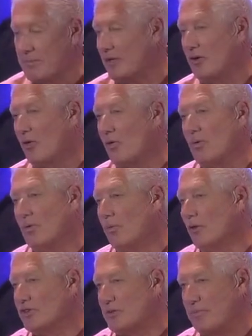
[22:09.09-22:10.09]
There'll be no
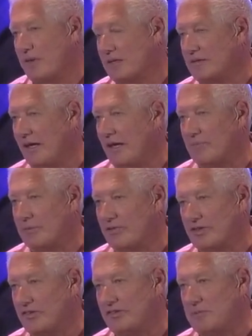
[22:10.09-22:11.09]
worship that day. It'll be a
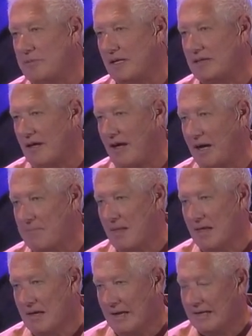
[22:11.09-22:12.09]
60 minute time.
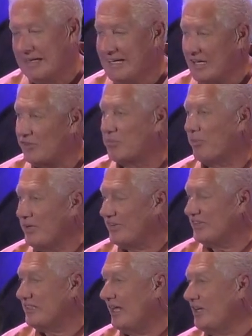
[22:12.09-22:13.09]
And he does a
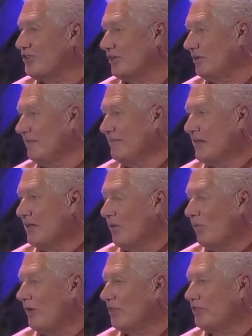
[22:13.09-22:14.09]
presentation
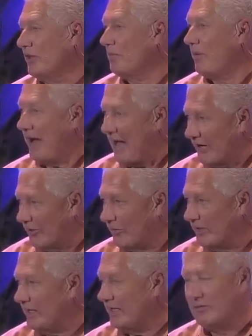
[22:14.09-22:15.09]
with uh,
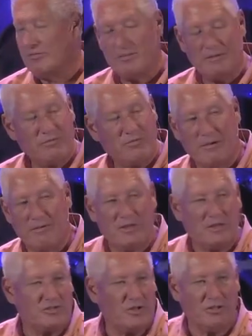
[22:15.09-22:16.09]
pottery, I mean, from
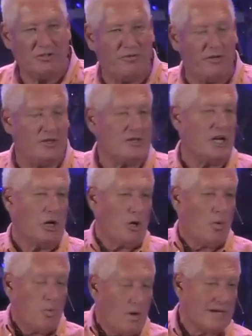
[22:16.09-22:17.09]
everything start to finish, an
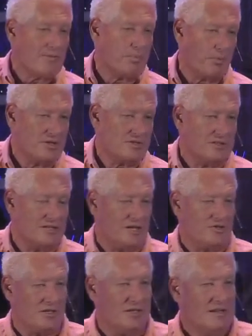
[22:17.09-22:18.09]
incredible
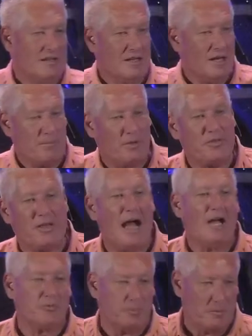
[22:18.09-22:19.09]
presentation about the
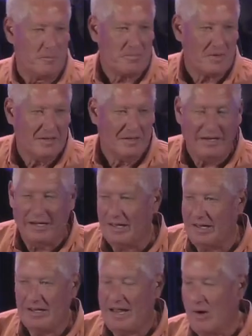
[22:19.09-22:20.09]
gospel uh,
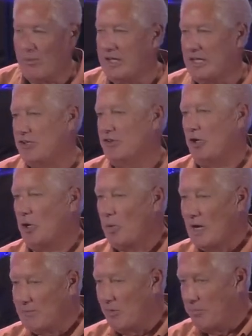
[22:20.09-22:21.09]
and how we get this
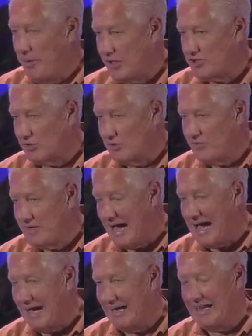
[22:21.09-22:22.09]
incredible picture of
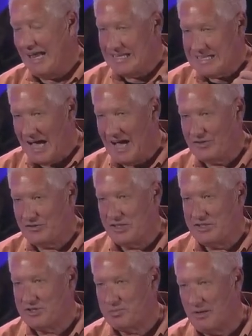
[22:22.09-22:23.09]
God and us
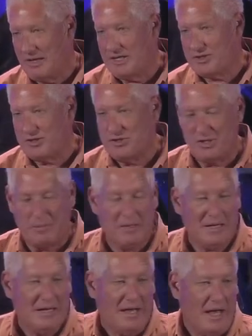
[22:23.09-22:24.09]
in this relationship
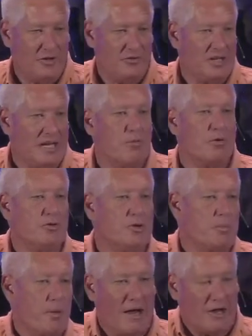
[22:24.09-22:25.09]
as he will
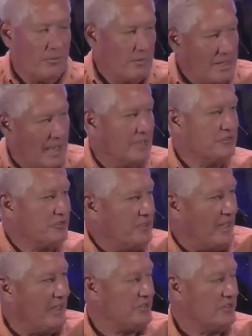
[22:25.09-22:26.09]
do pottery on
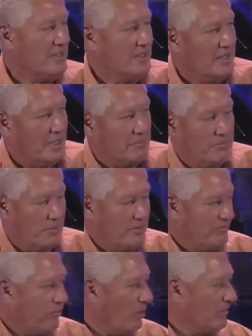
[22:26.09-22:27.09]
stage, uh,
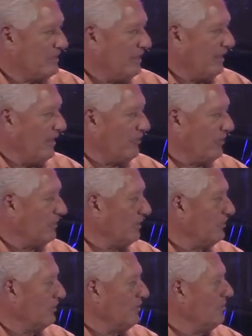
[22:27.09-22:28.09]
putting, forming together
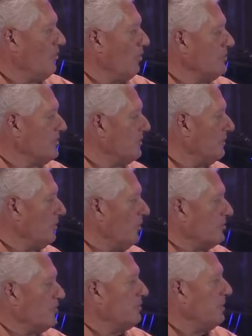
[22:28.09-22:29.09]
uh, some gorgeous,
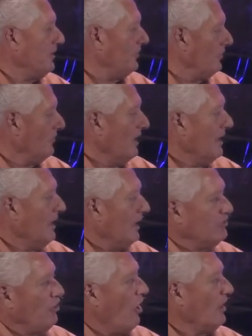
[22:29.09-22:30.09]
gorgeous pieces
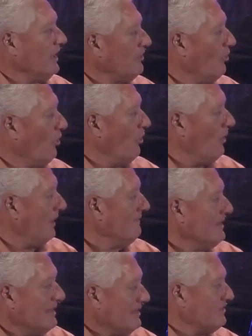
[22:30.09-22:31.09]
and talking the whole way.
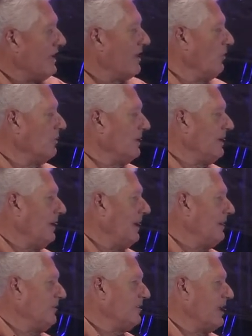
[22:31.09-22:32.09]
He's not only,
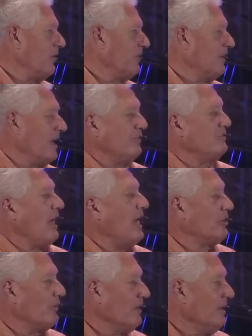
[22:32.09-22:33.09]
he's not only got his
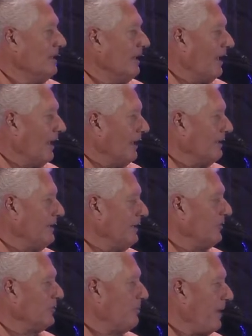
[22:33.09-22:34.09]
doctorate, uh,
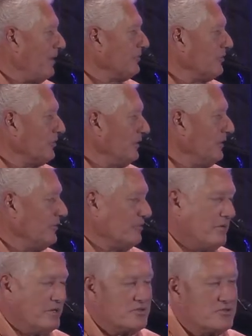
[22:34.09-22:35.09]
he is a pastor, he's a
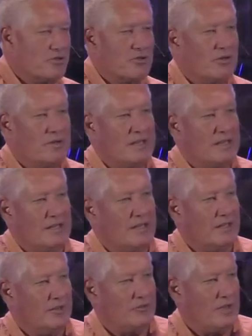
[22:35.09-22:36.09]
minister, he
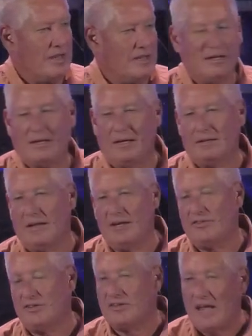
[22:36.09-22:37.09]
is a, a uh,
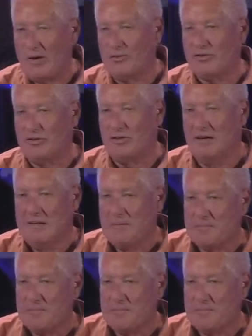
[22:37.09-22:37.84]
licensed counselor.